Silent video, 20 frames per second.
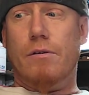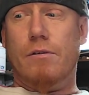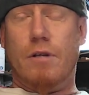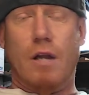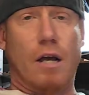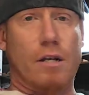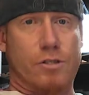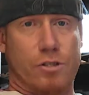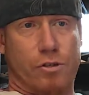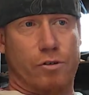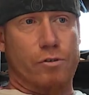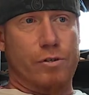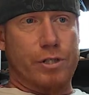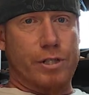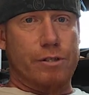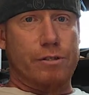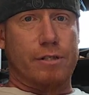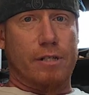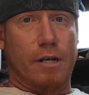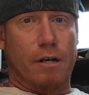not screwing
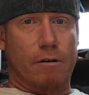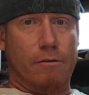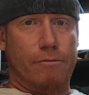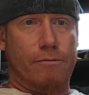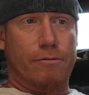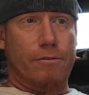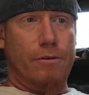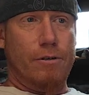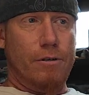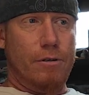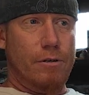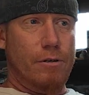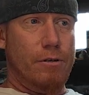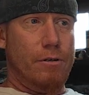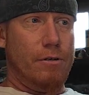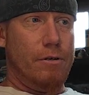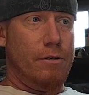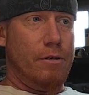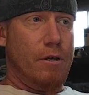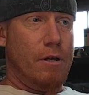yourself.
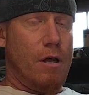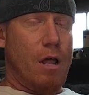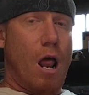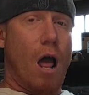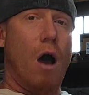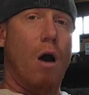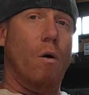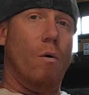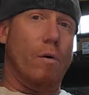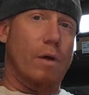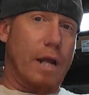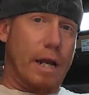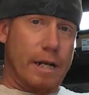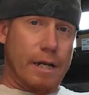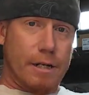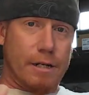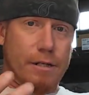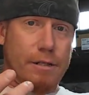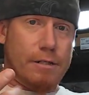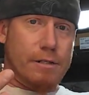Oh,
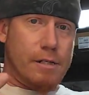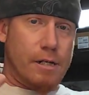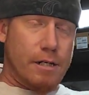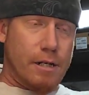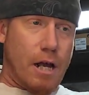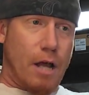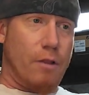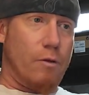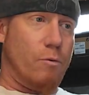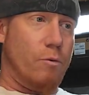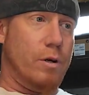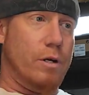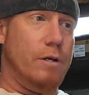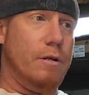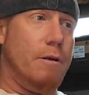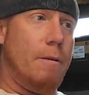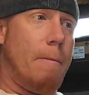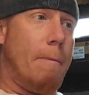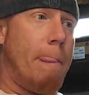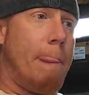and another one.
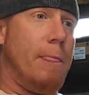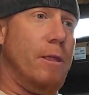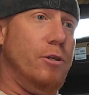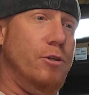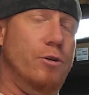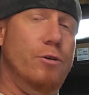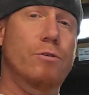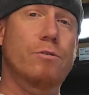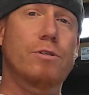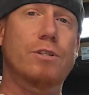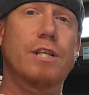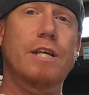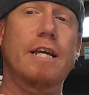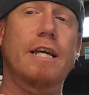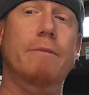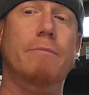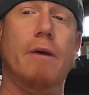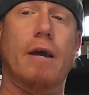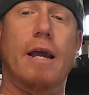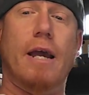Use
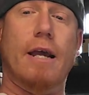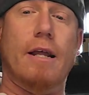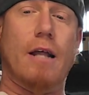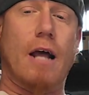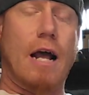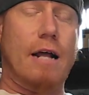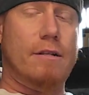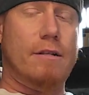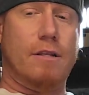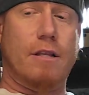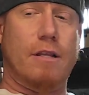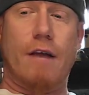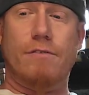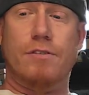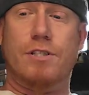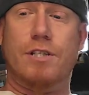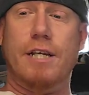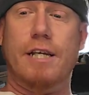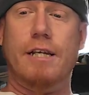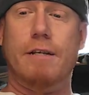the eBay. I've
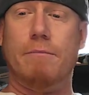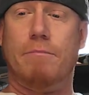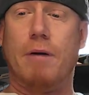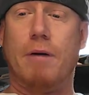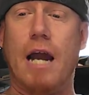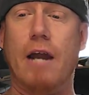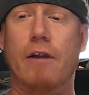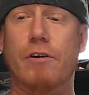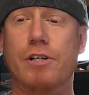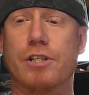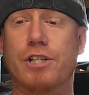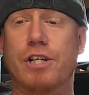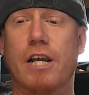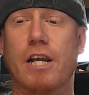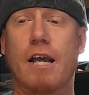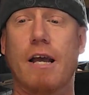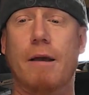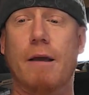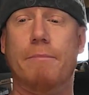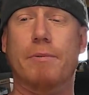seen Pirate
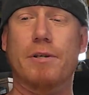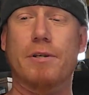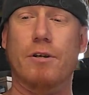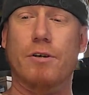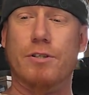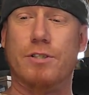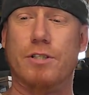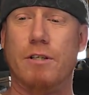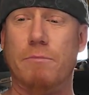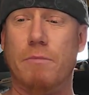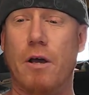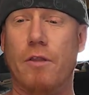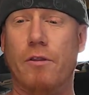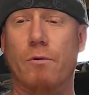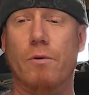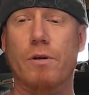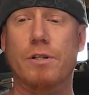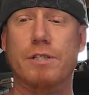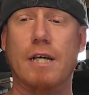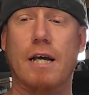Ship, and there's some other
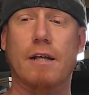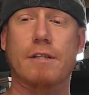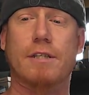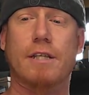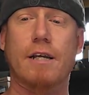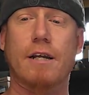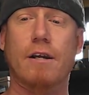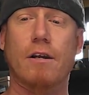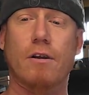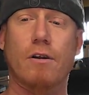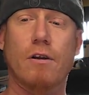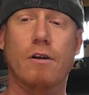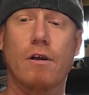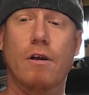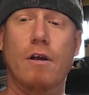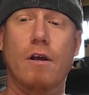ones out there.